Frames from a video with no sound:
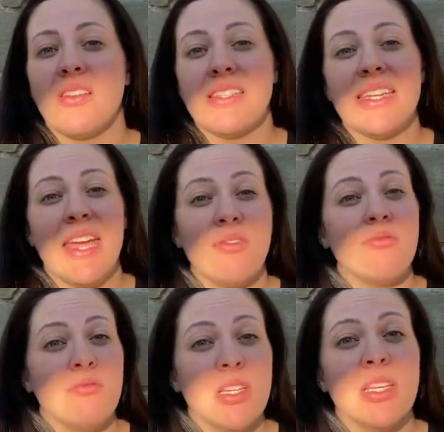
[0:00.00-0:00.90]
to get
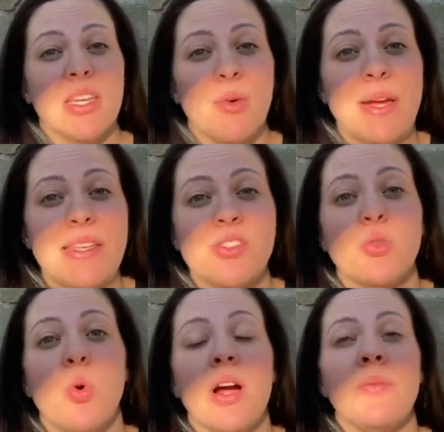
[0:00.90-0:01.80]
really quite
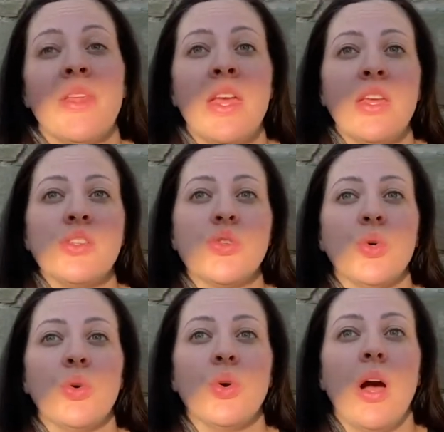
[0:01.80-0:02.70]
sore.
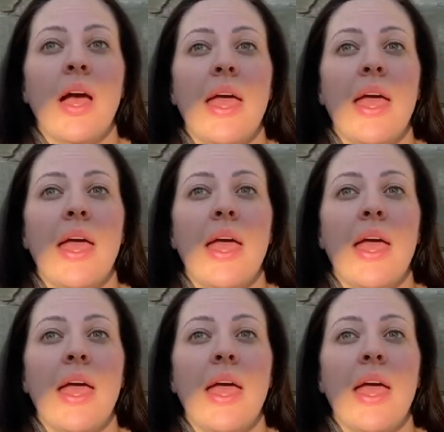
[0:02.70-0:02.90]
So